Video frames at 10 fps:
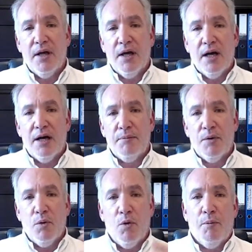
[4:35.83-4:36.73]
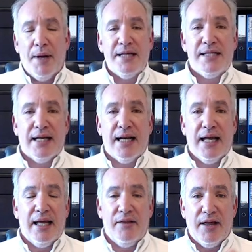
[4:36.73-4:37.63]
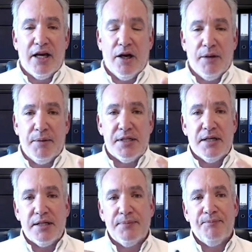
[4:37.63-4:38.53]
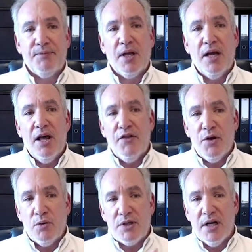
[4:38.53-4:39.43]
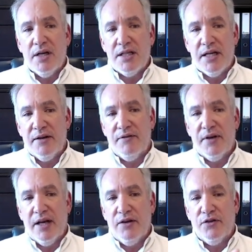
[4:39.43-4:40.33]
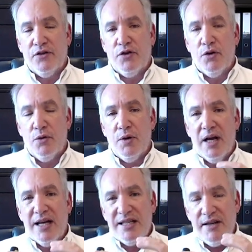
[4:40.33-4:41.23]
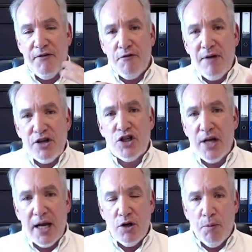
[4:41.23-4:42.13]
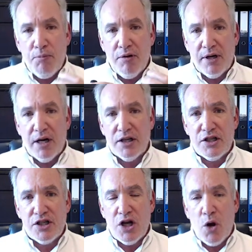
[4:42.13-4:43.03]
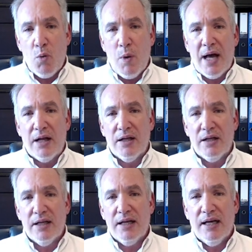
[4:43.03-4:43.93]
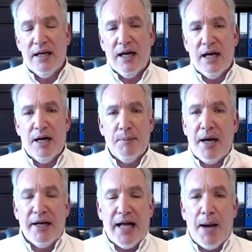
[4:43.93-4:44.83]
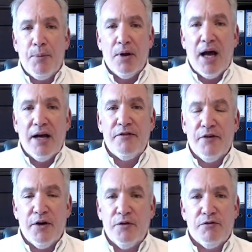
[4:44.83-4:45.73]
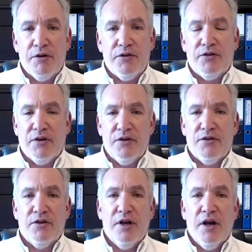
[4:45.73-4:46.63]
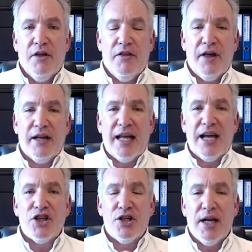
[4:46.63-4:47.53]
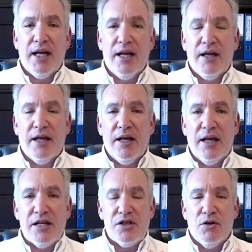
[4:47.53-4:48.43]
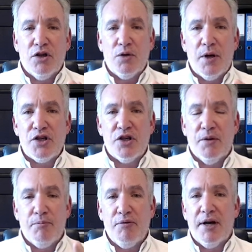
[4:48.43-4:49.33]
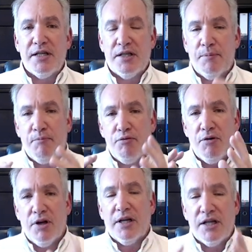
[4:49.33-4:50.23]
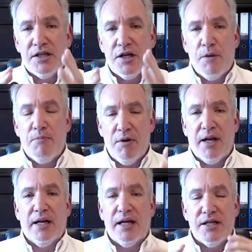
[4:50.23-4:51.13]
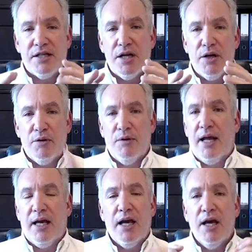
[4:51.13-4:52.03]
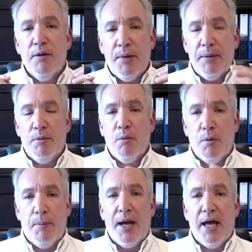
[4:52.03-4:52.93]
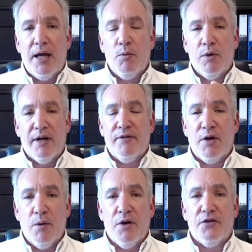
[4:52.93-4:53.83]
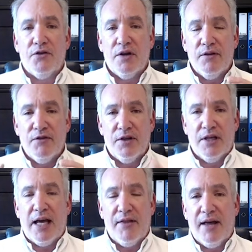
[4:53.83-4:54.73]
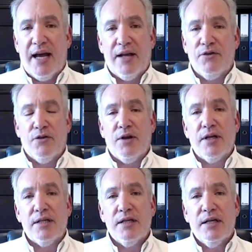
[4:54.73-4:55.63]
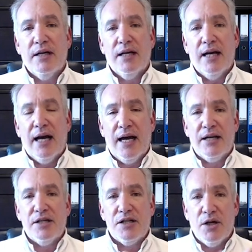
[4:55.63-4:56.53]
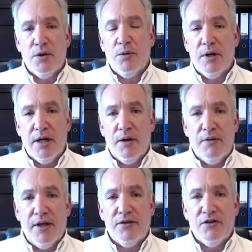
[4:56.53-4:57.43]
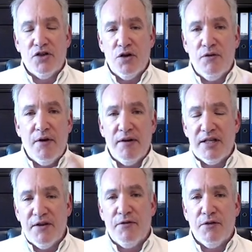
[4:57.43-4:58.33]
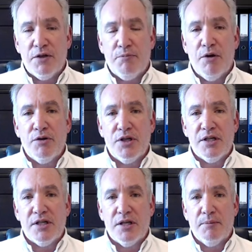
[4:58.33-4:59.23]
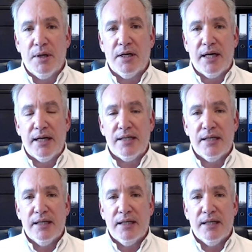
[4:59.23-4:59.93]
um, or basically they go out of business. The alternative is to differentiate your product so well, um, an Apple iPhone, for instance, that actually it's not a question of price. The product is so brilliant and so unique, people will pay whatever you ask for to get their hands on it. And so, you know, there's two very different approaches to the market,